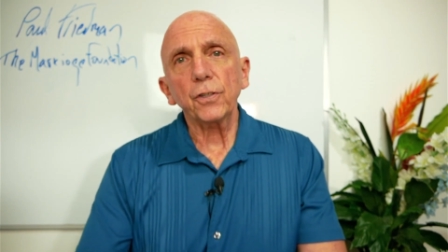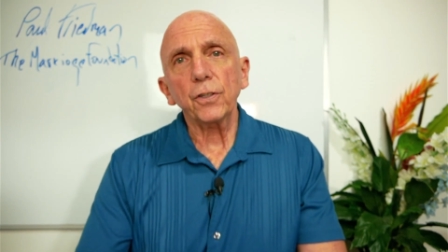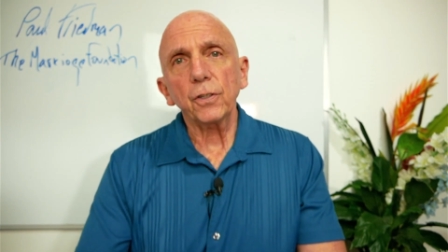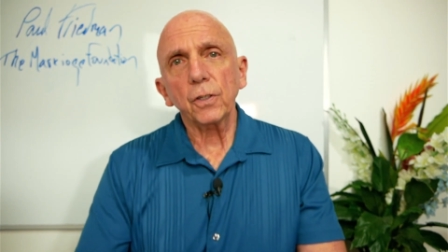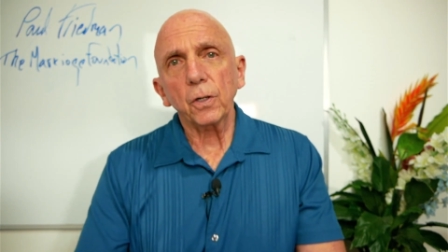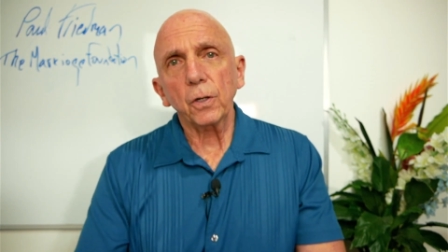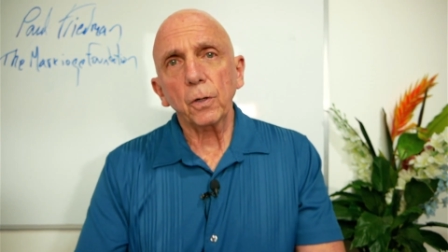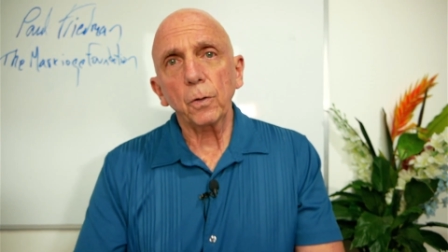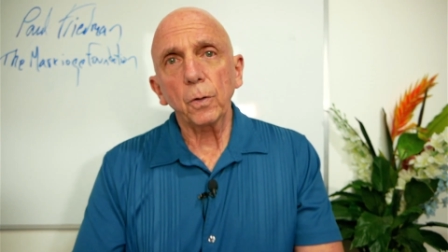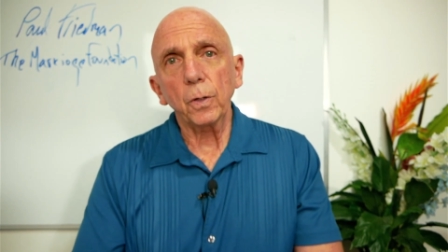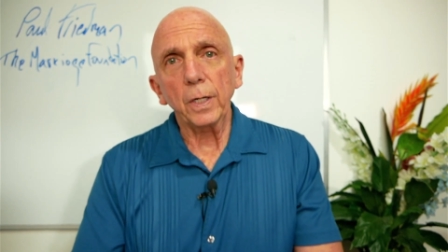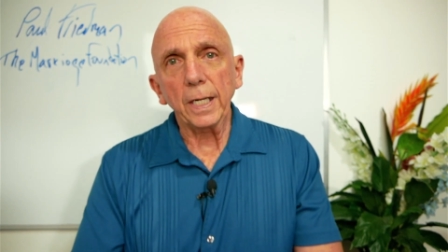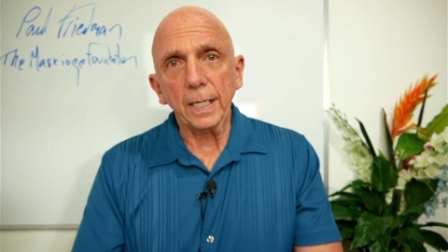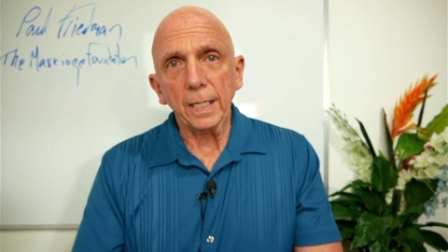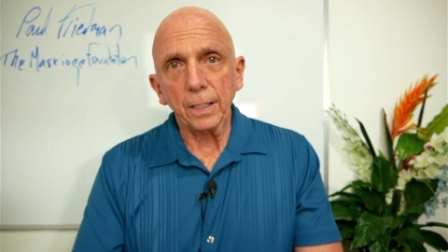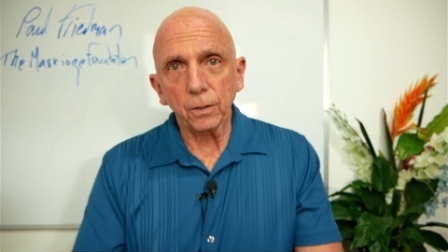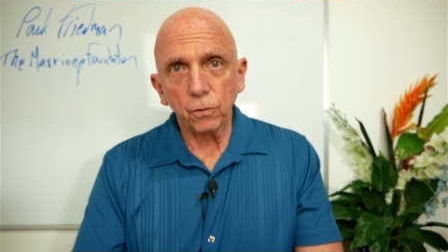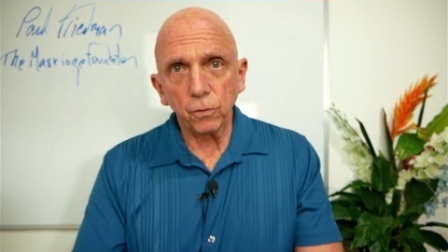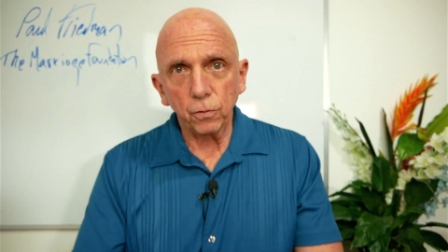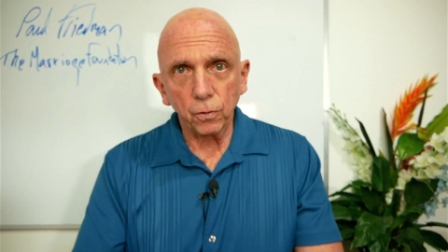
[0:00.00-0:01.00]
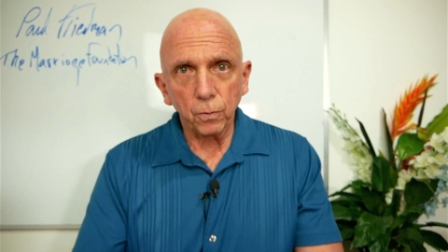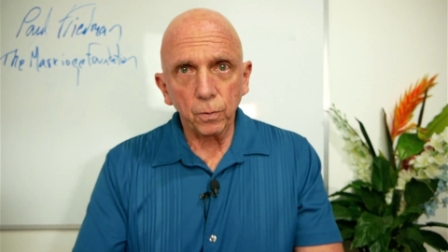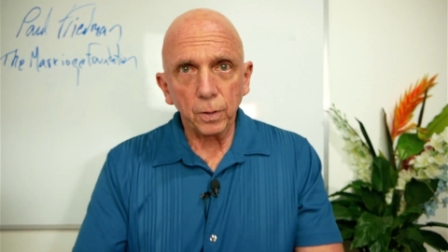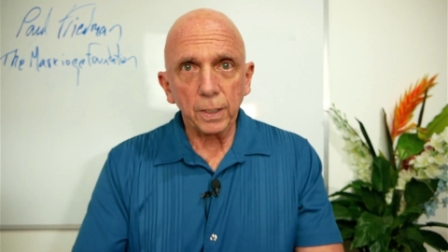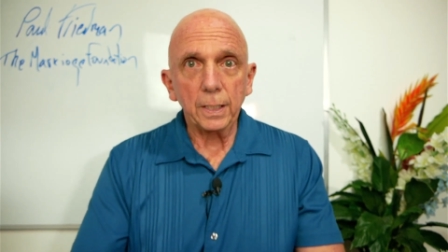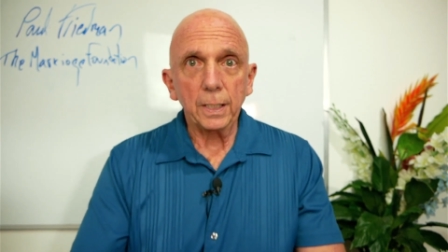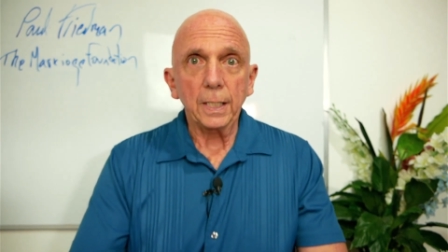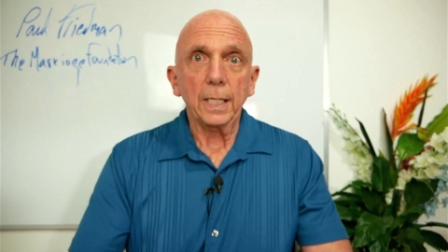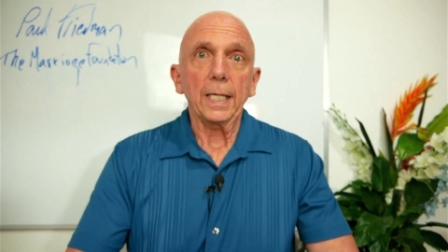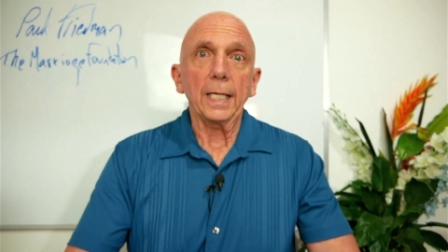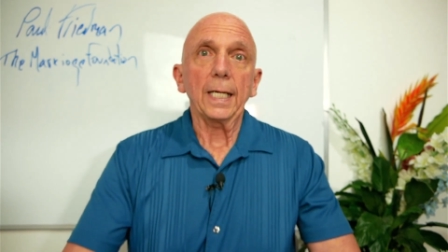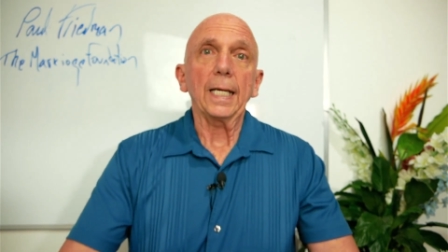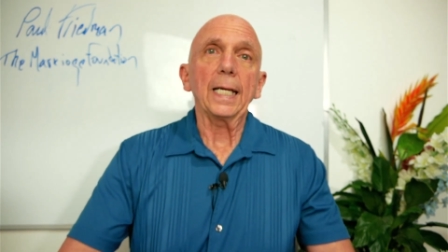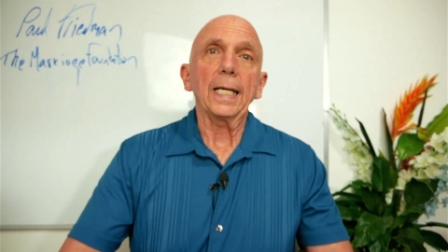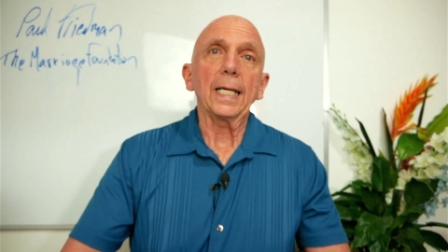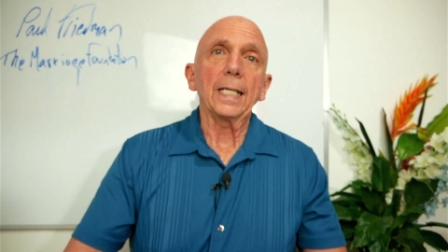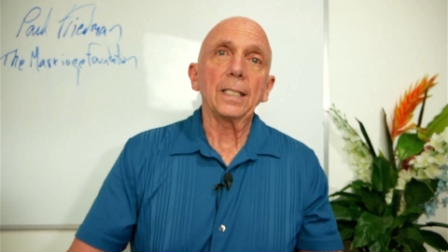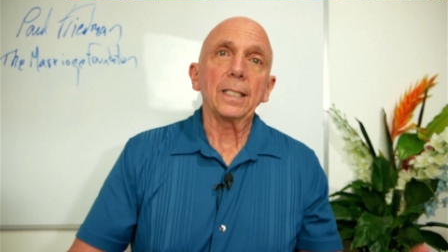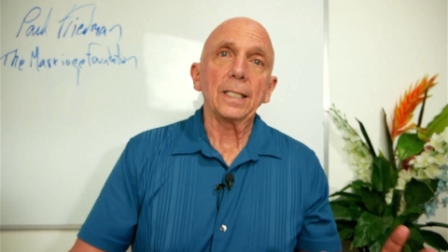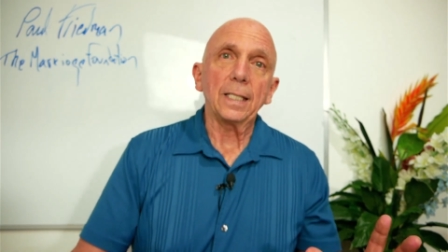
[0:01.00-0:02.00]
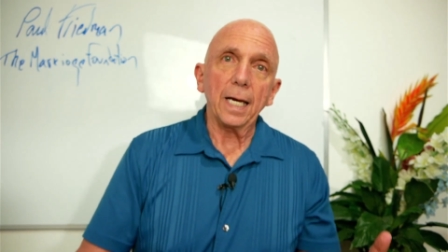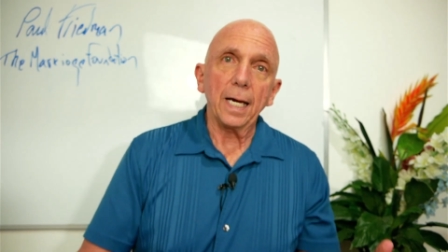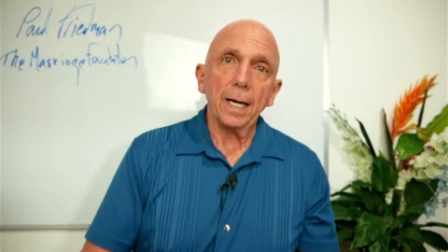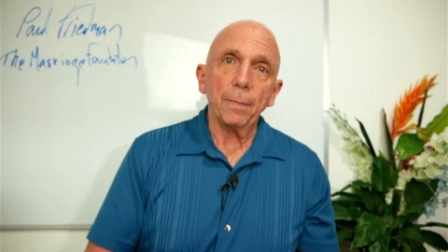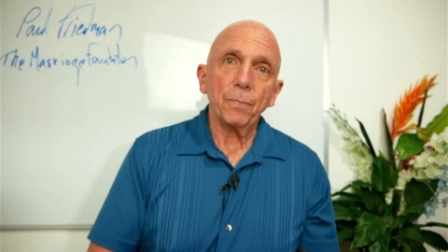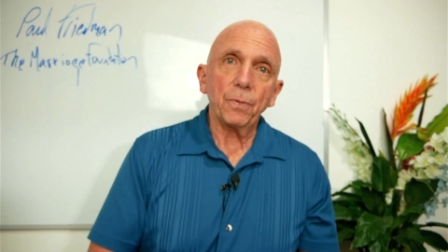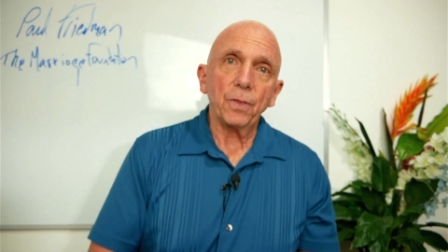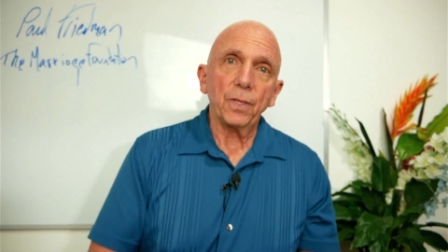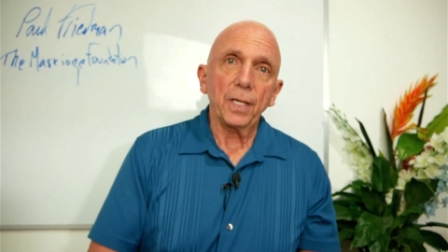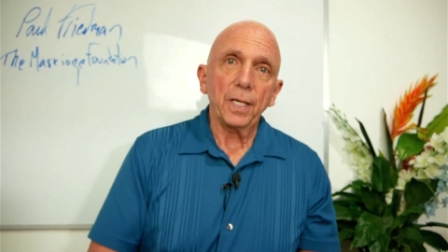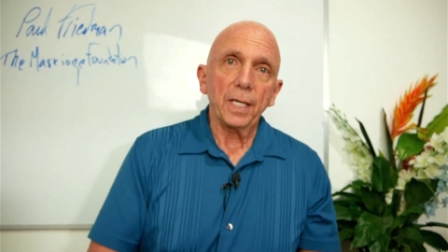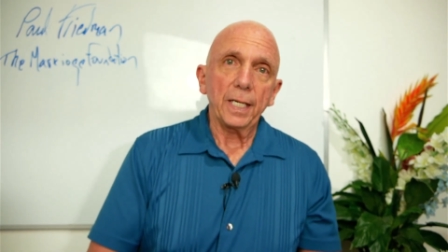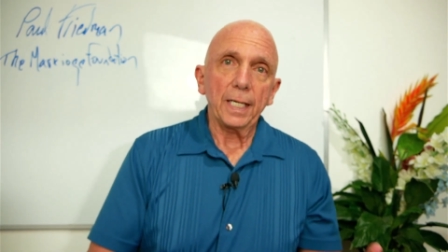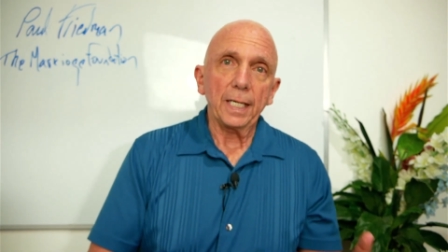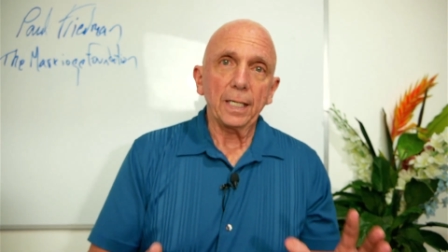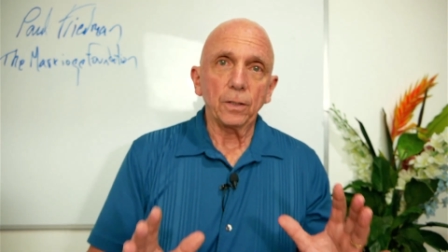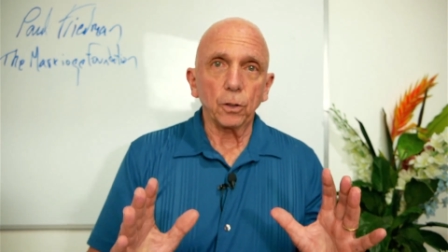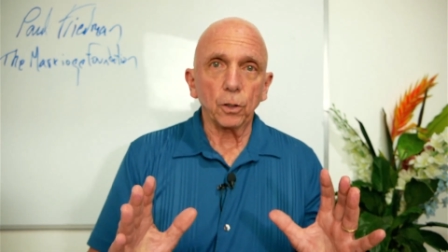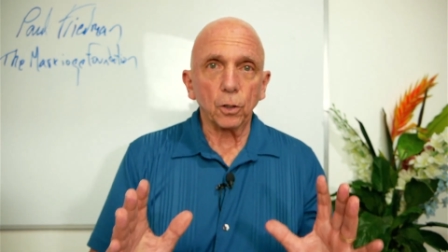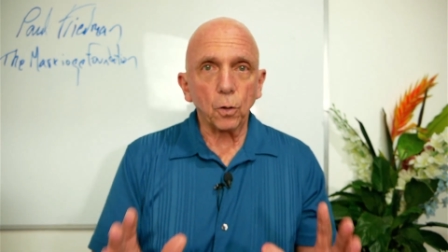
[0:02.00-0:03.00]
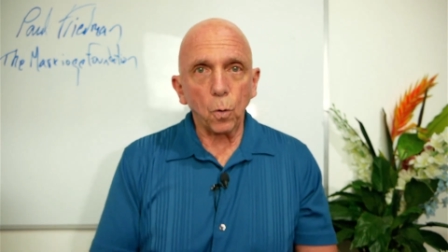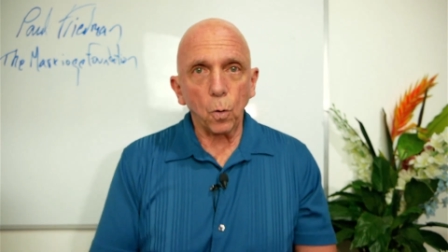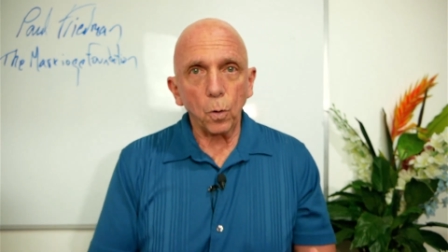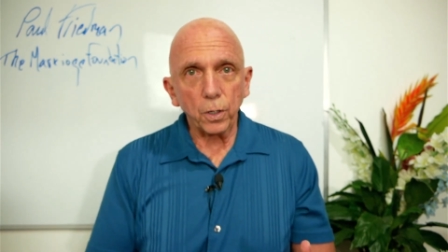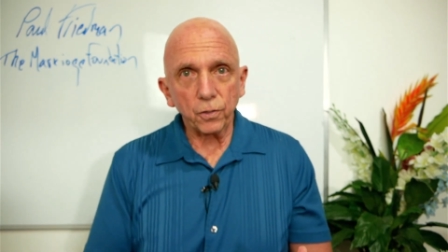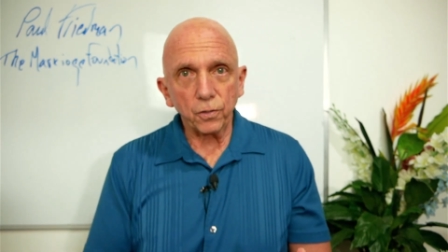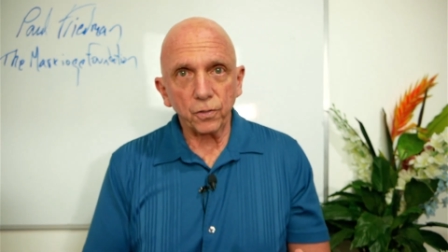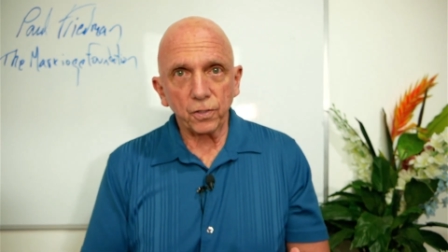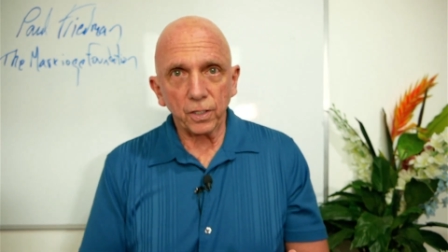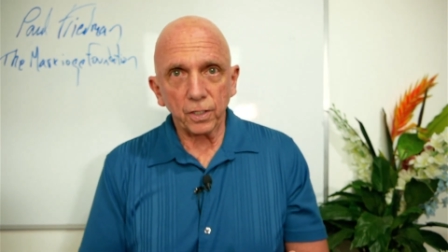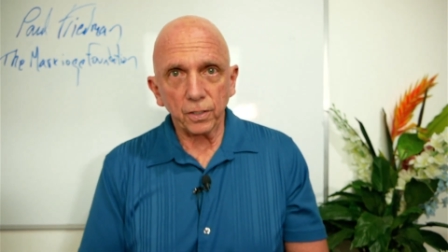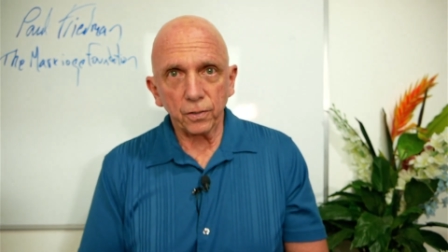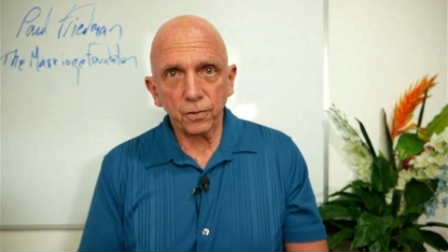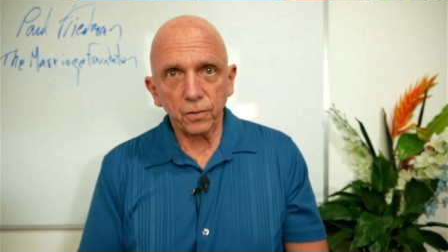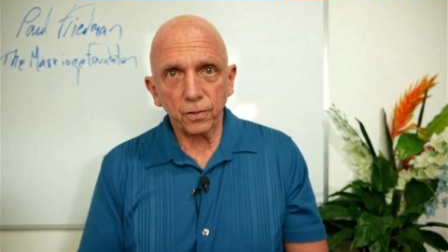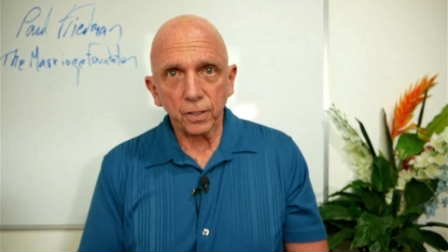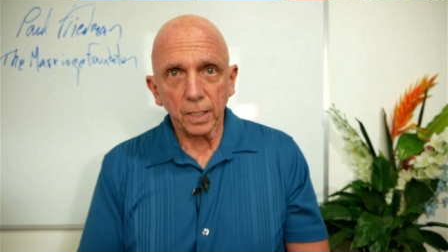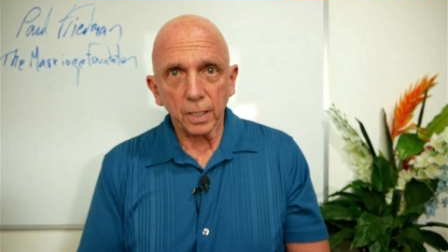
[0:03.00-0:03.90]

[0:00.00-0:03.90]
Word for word: go into it in depth in the courses,